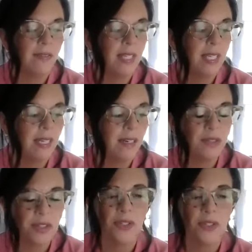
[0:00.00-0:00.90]
have seen a
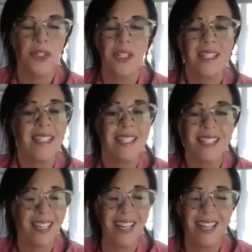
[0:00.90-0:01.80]
resurgence
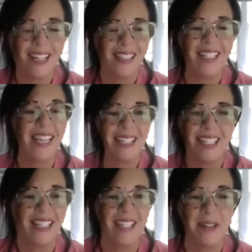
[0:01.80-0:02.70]

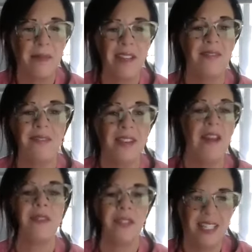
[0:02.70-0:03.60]
lately that we have
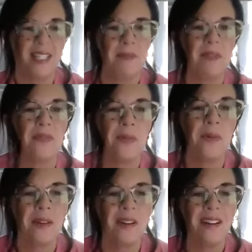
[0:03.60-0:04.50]
never seen
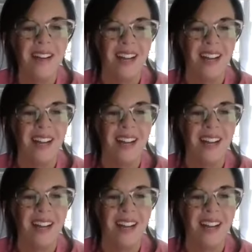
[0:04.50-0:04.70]
before.